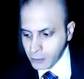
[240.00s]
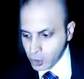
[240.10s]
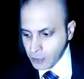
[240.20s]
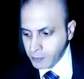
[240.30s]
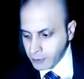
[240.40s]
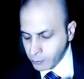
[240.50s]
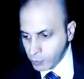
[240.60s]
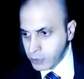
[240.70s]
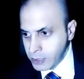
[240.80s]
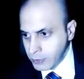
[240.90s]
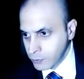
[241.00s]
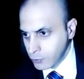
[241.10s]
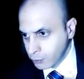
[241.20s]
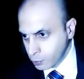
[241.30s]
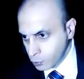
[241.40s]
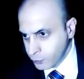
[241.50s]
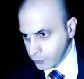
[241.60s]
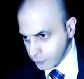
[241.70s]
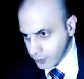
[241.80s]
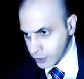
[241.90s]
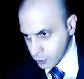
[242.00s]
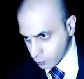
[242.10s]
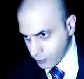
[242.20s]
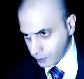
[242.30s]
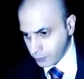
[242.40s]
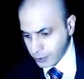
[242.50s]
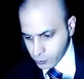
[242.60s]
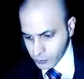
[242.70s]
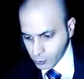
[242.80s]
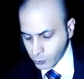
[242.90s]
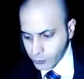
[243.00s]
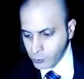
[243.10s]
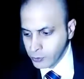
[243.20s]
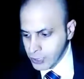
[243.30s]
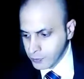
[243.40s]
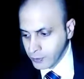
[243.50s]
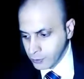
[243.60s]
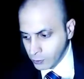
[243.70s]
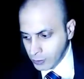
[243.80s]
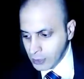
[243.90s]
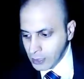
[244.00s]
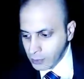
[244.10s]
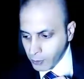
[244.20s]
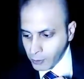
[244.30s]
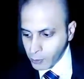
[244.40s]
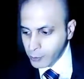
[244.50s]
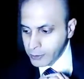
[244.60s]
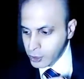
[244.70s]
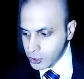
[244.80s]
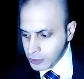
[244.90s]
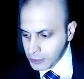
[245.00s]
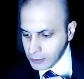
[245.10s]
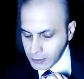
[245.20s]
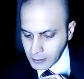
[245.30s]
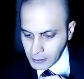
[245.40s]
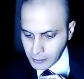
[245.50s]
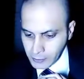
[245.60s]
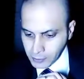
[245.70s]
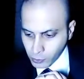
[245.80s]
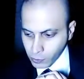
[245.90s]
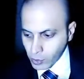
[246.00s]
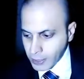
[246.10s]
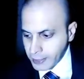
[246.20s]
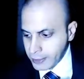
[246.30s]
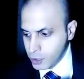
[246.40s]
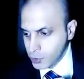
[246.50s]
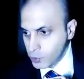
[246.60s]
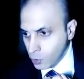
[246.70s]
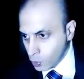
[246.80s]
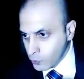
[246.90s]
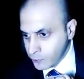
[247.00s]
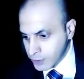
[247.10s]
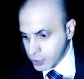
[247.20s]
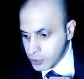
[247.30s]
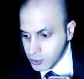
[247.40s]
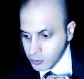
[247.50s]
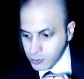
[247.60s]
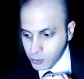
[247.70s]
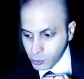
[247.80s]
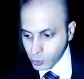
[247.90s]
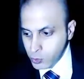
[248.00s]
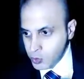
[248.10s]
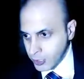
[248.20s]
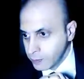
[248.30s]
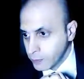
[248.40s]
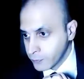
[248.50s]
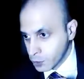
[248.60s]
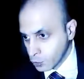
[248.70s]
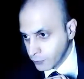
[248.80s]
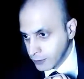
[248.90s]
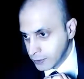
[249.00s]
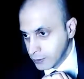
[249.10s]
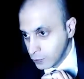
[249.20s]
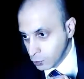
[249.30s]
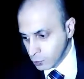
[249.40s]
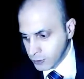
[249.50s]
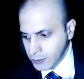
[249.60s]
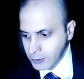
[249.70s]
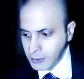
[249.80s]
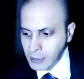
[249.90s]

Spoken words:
shape, and I'm going to give you the proof of this as well as we go through this video. But we're going to see the rise of this new type of Soviet Union,